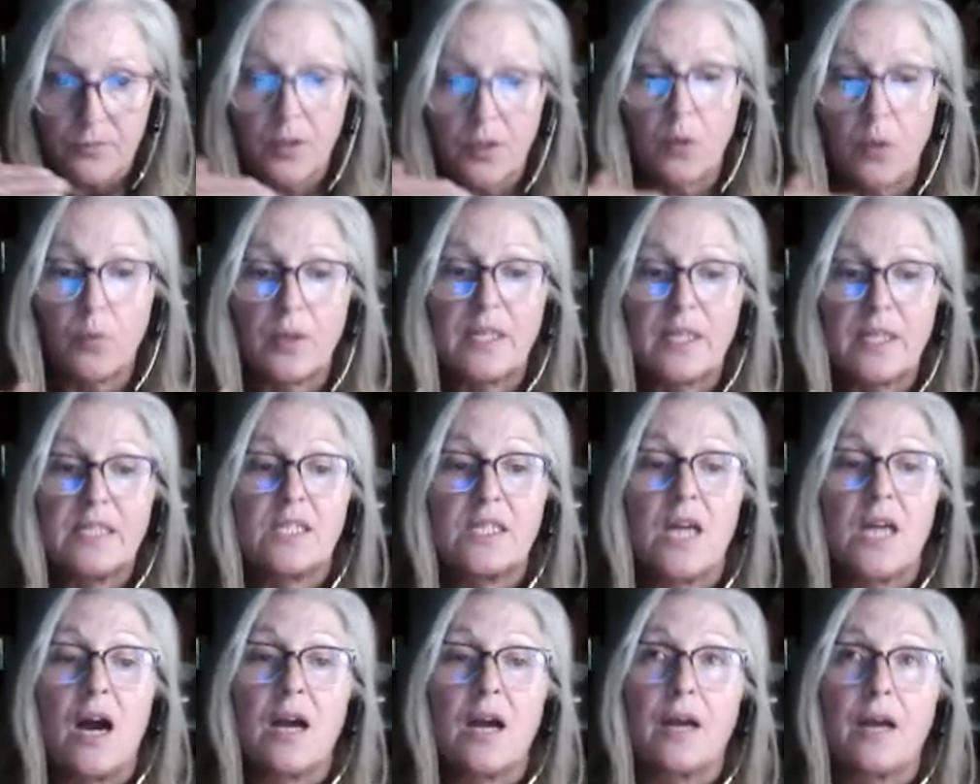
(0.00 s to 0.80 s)
really
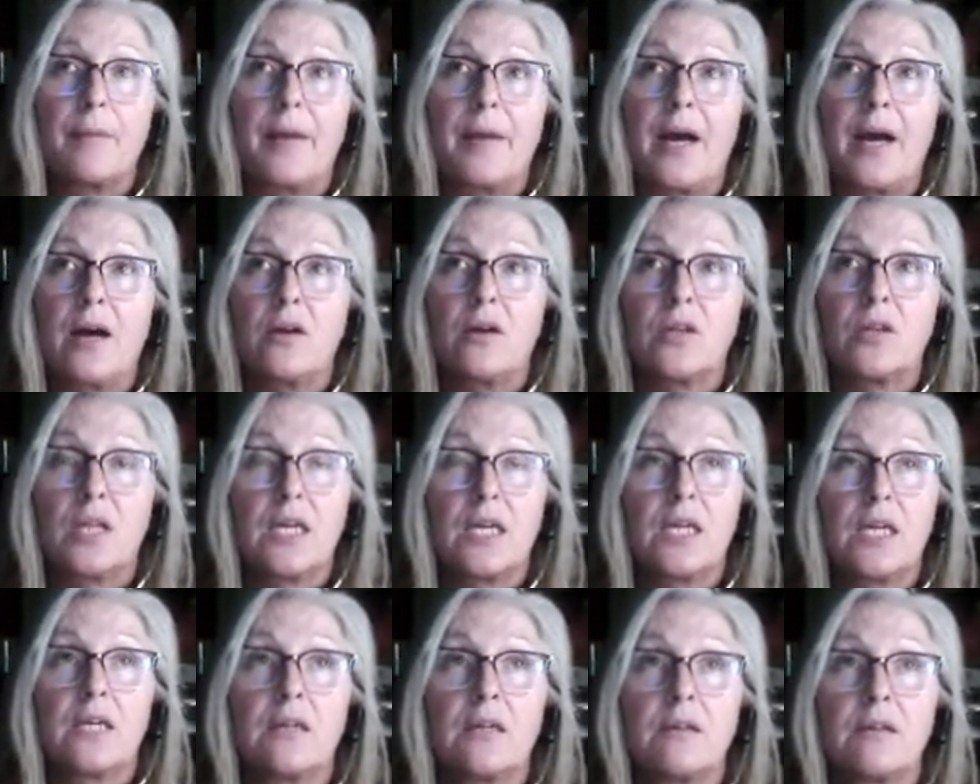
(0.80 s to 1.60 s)
talk about
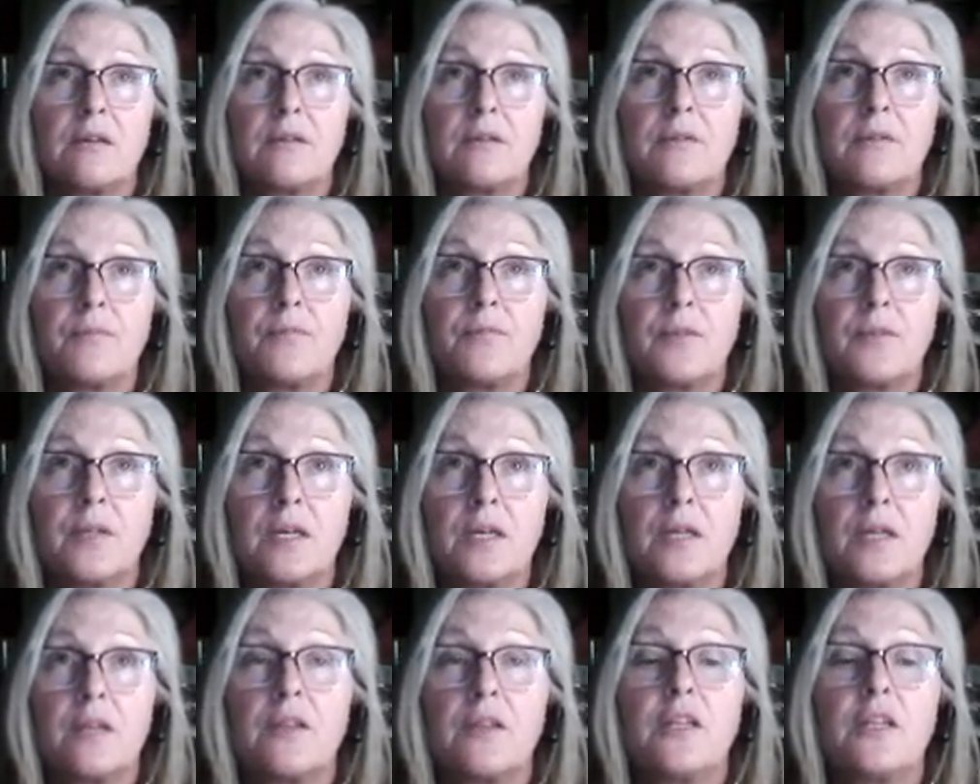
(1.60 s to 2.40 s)
like
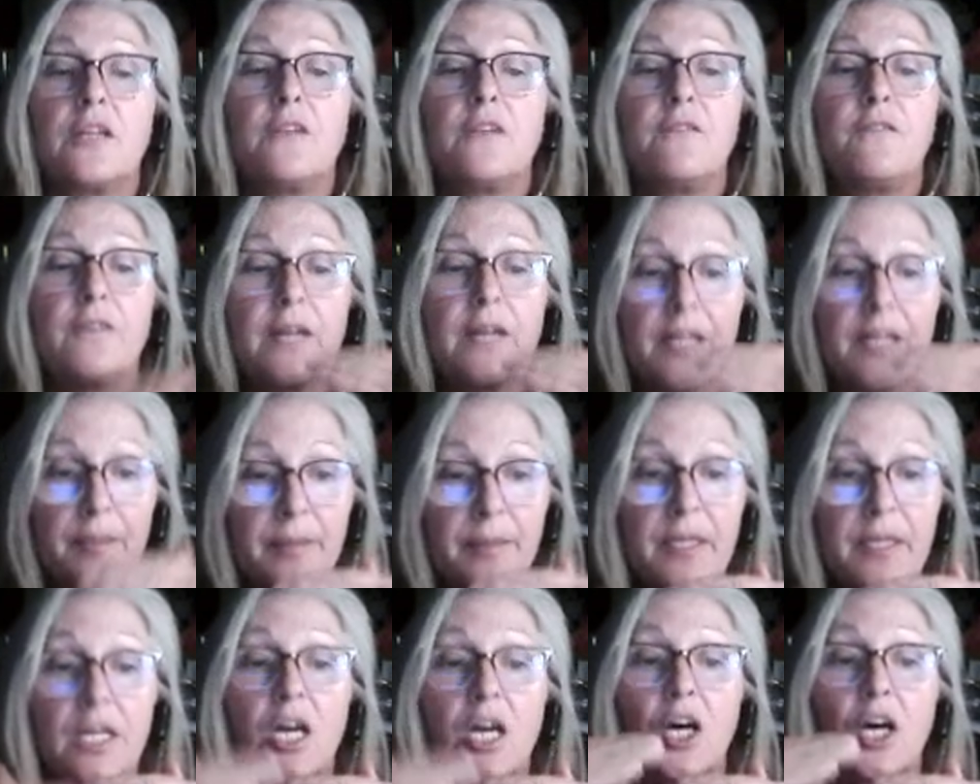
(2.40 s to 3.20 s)
the
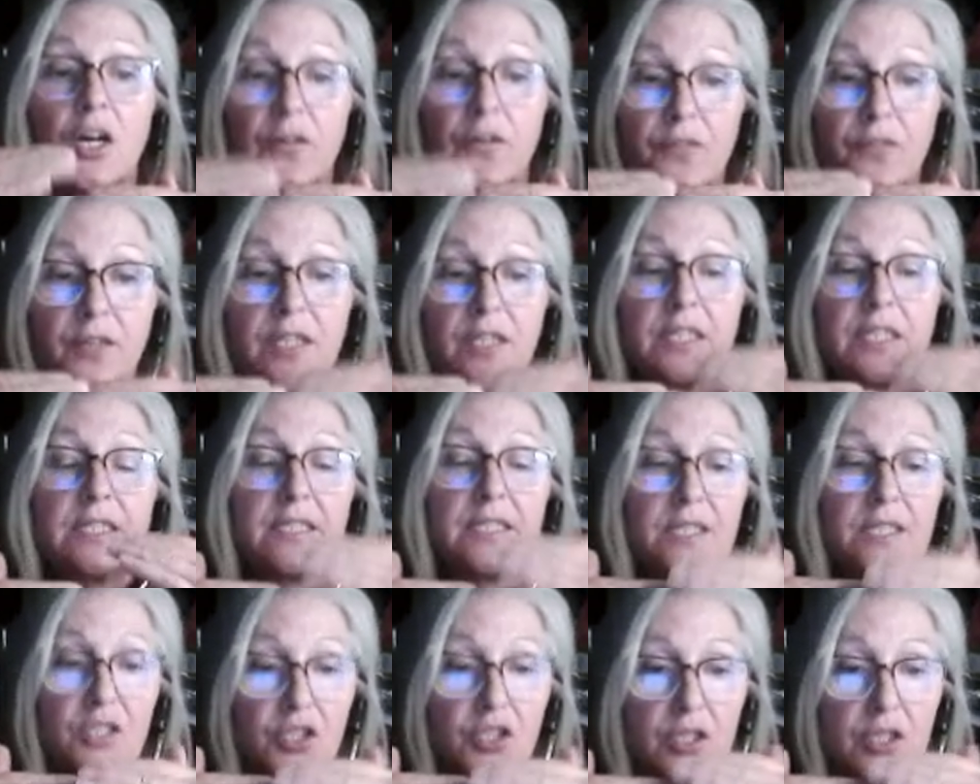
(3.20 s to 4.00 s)
development of the
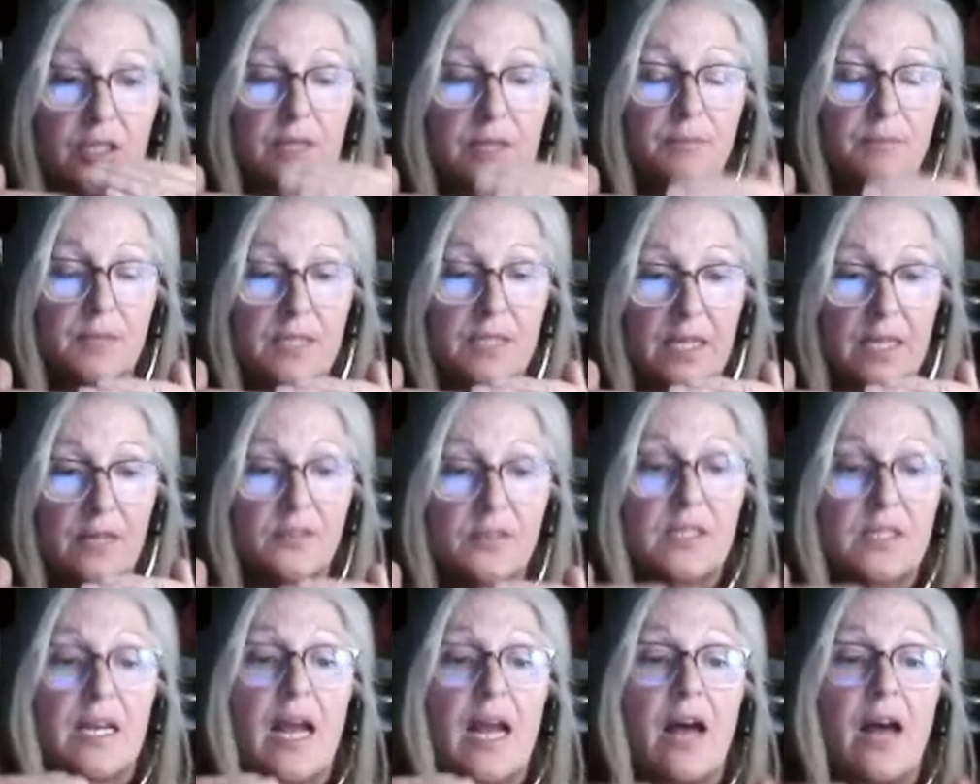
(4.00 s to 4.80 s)
clinician
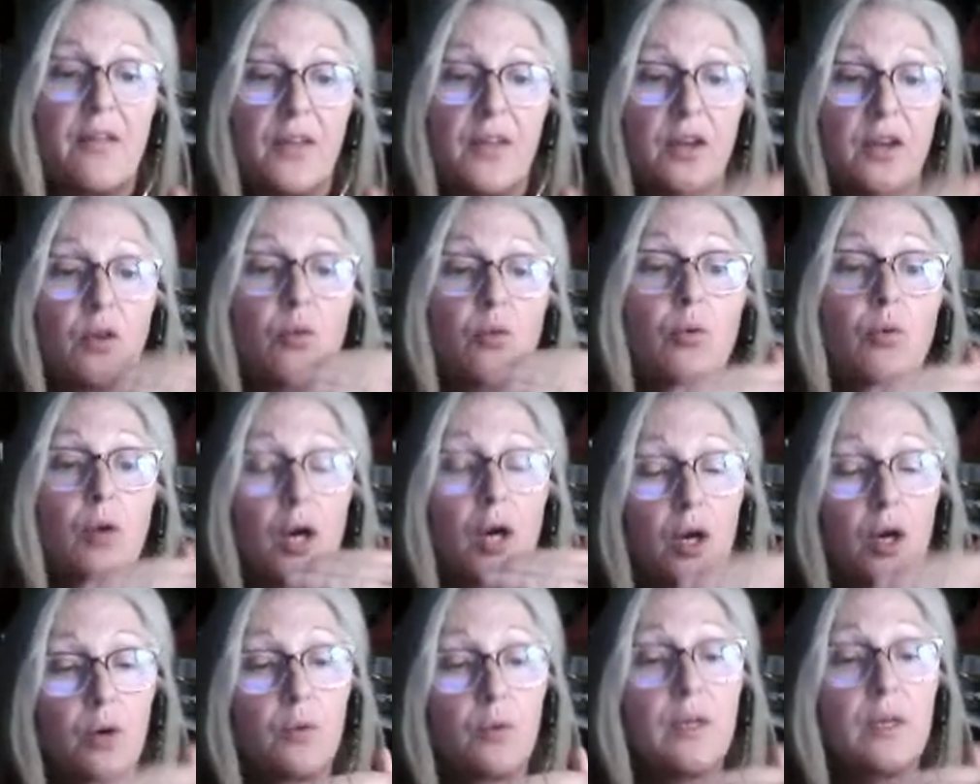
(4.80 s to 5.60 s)
themselves and how they
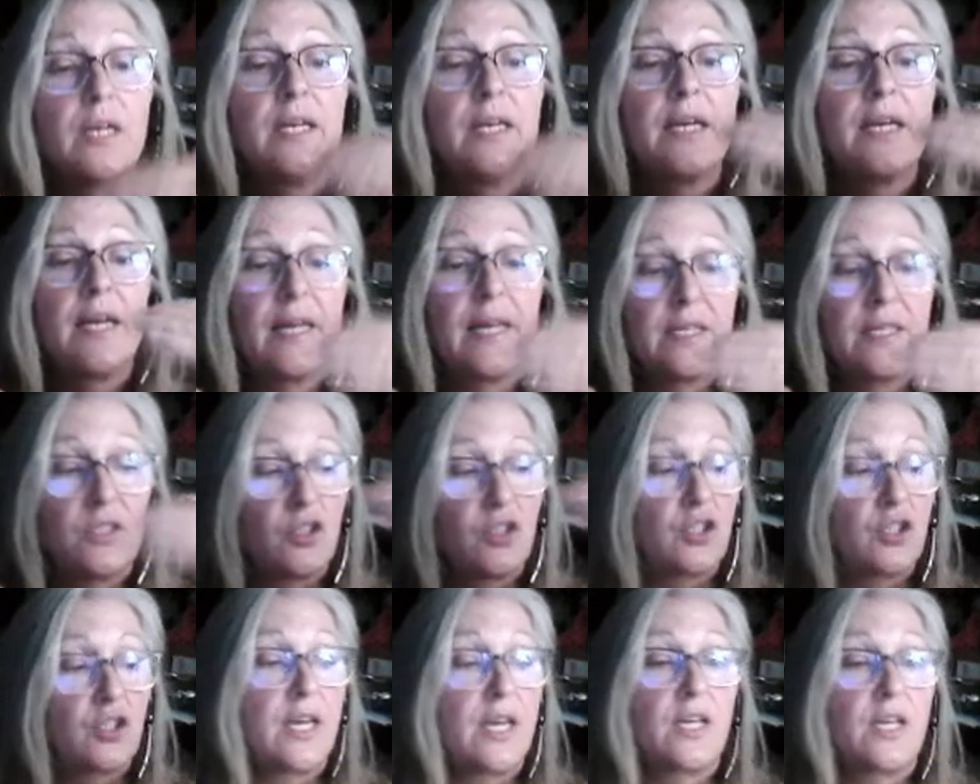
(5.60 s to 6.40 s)
grow and
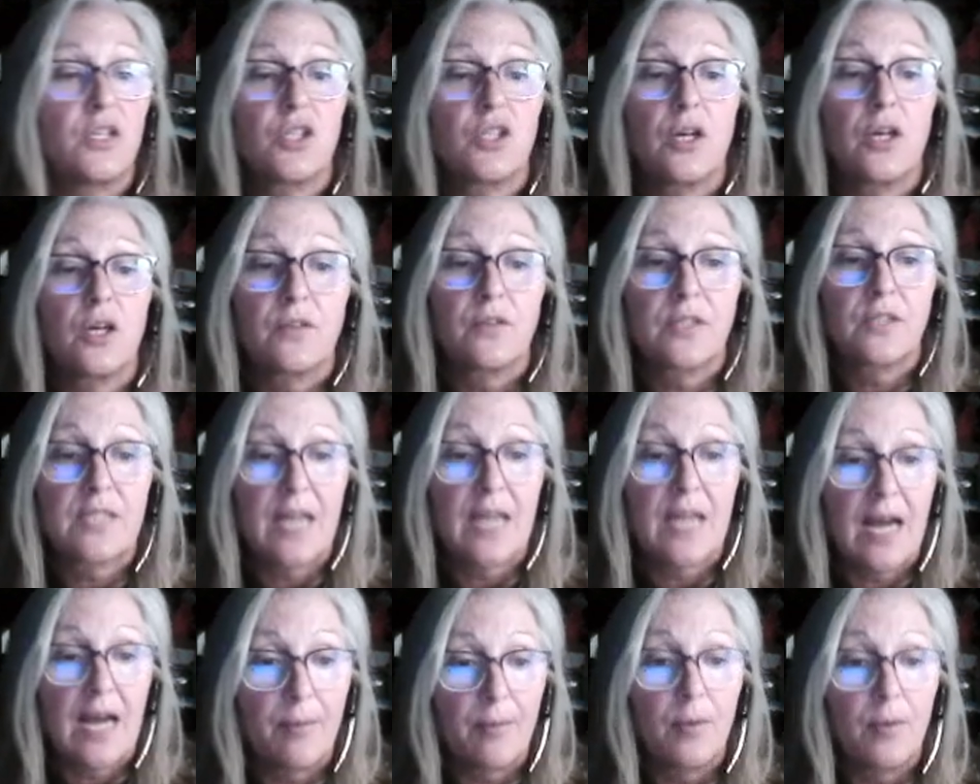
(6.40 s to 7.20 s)
change over
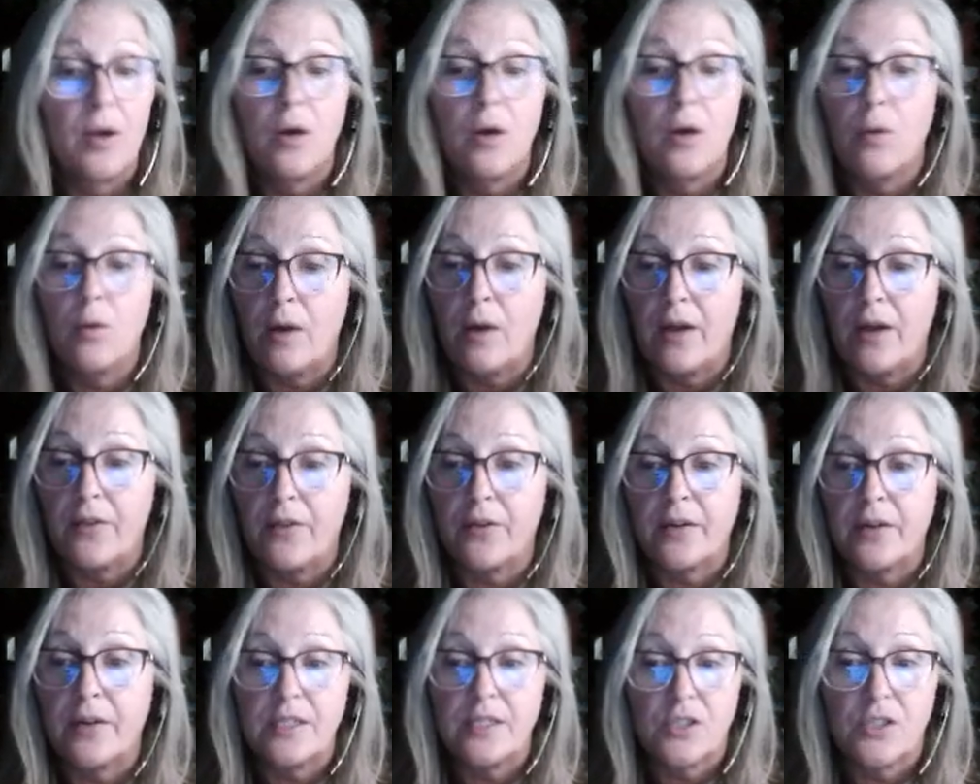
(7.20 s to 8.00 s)
time while
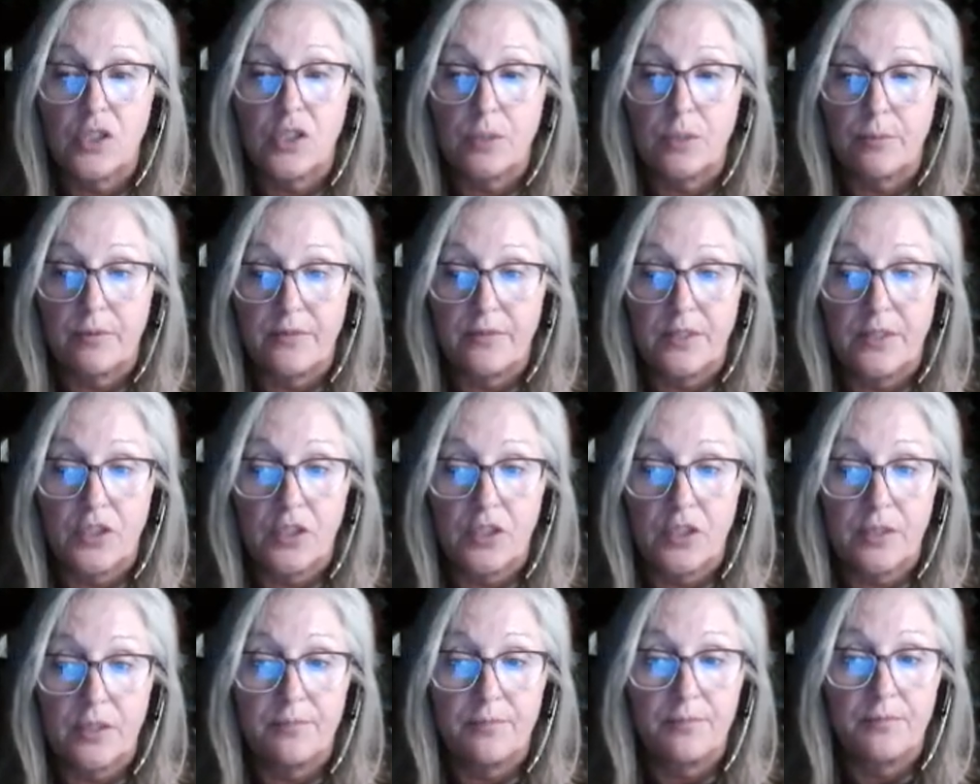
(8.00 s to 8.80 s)
they're in supervision.